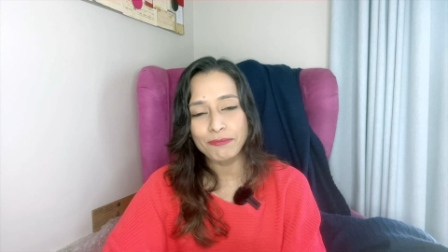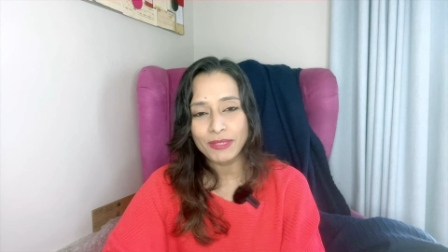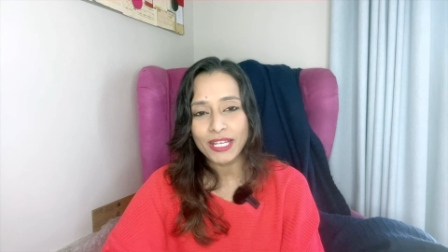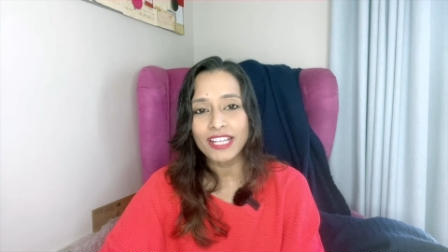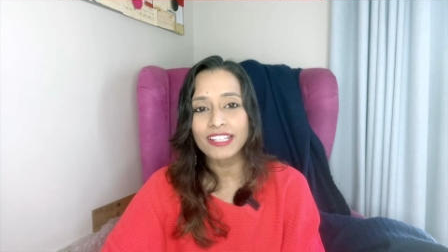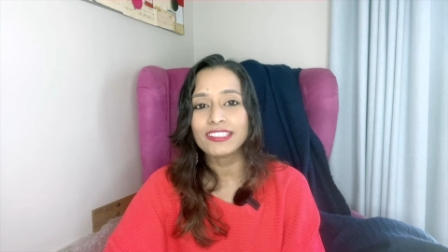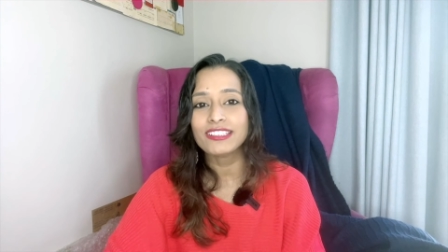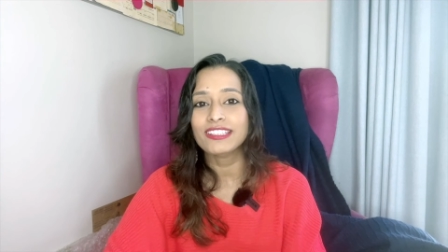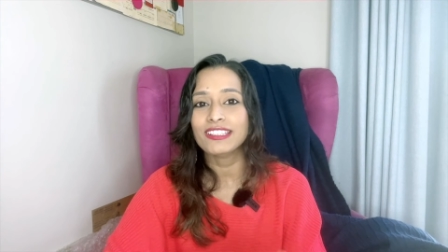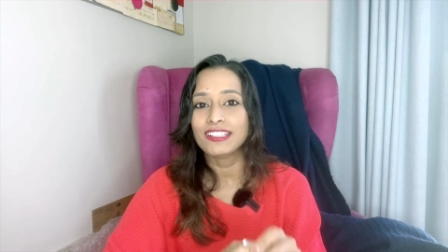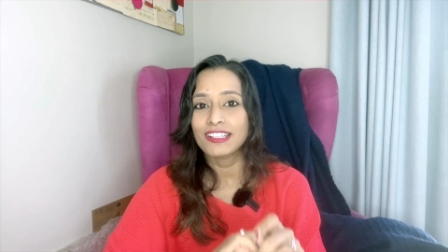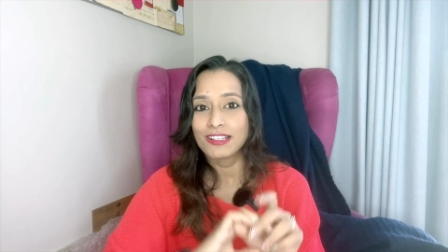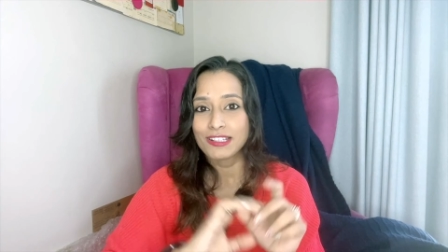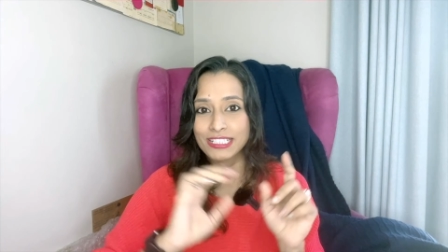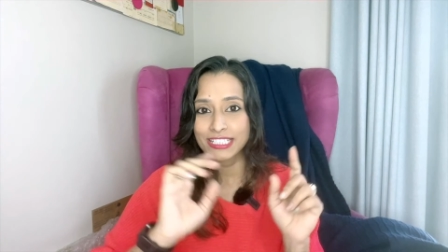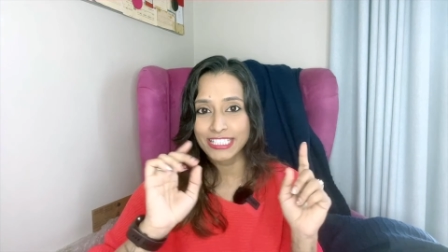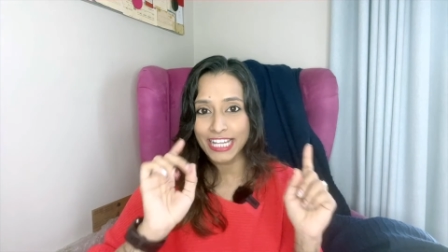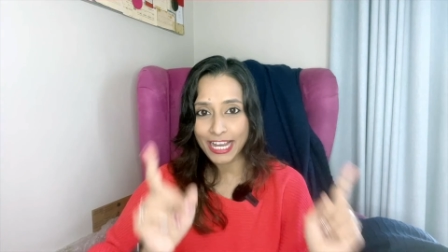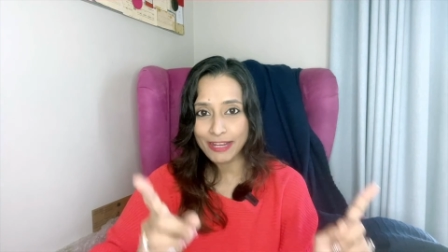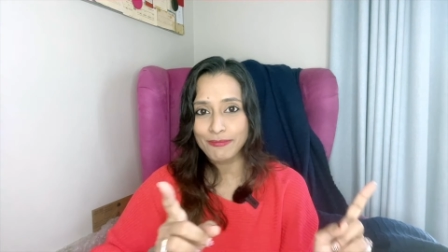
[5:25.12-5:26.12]
that
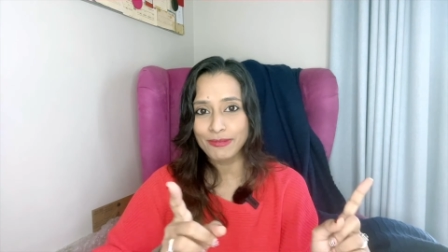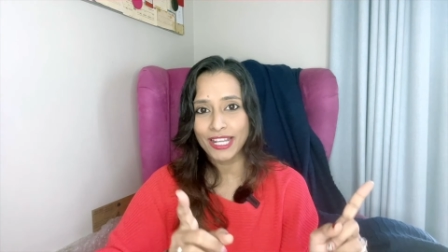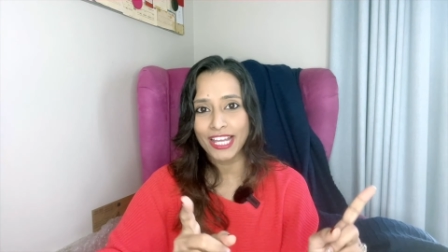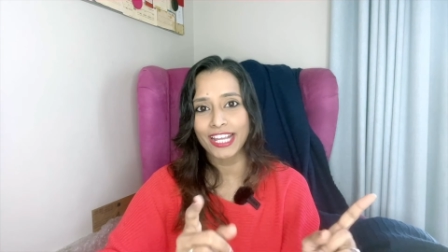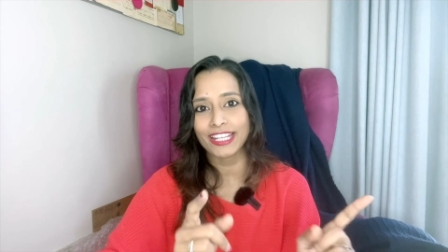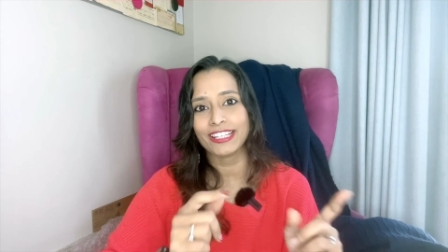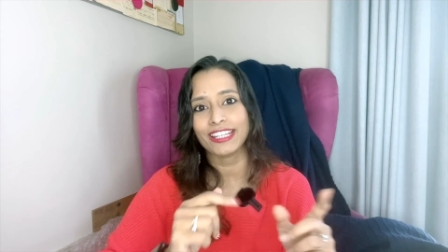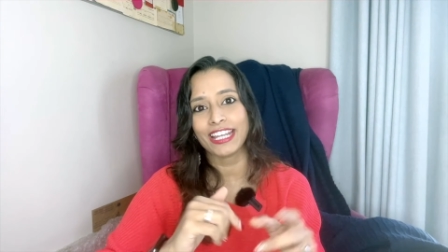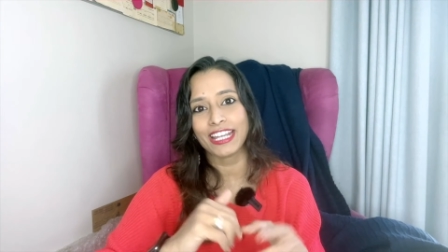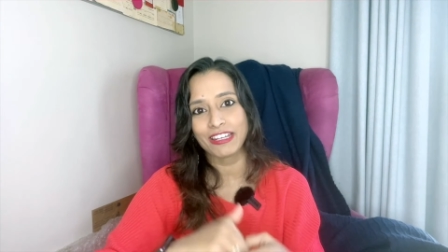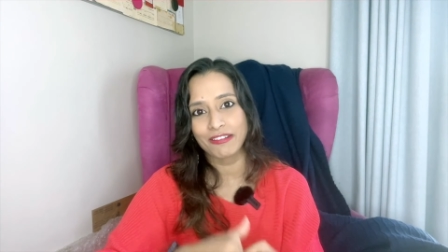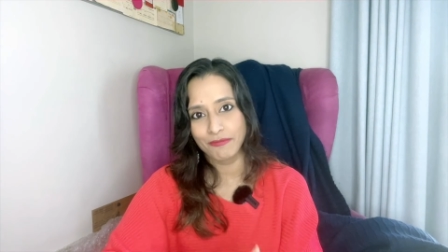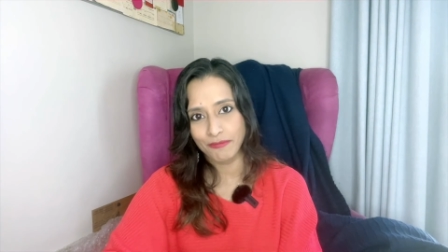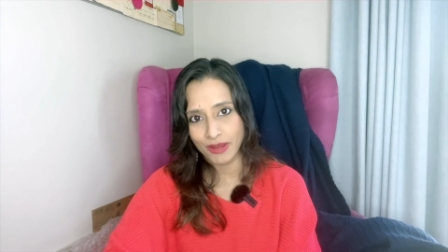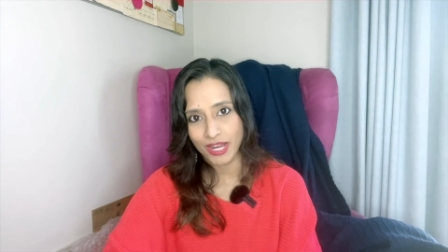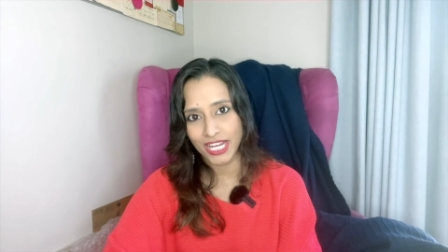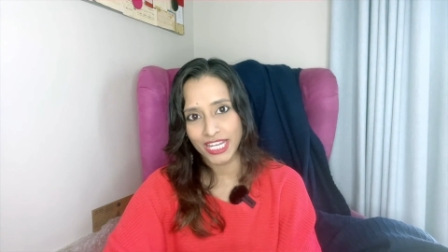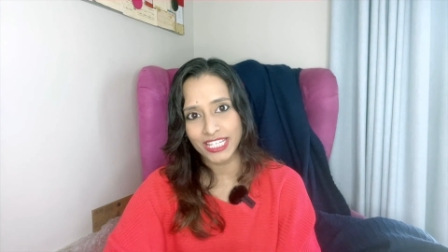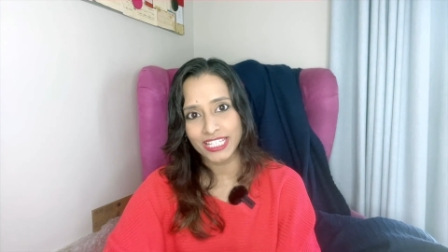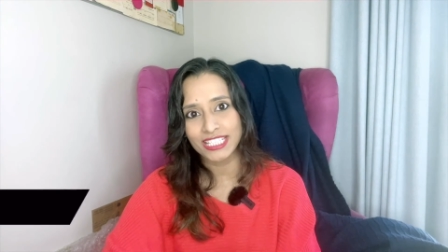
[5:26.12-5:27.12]
timeline in
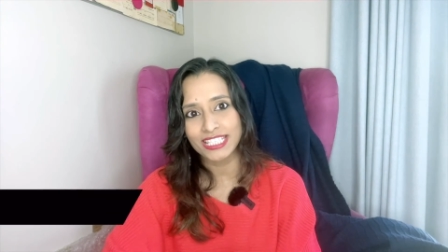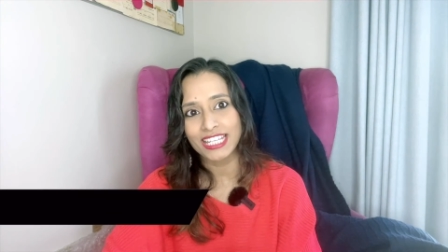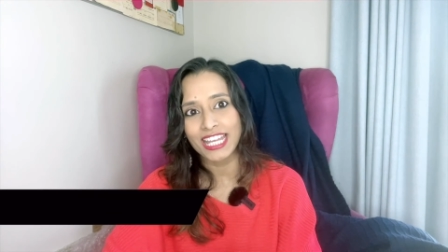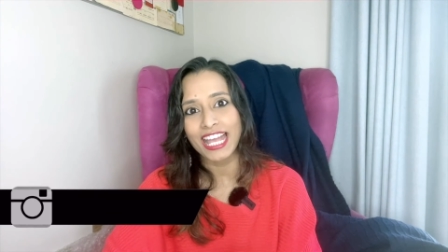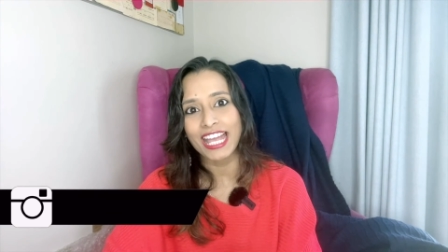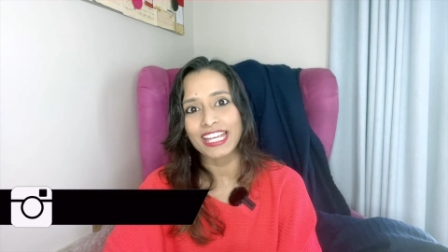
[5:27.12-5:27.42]
mind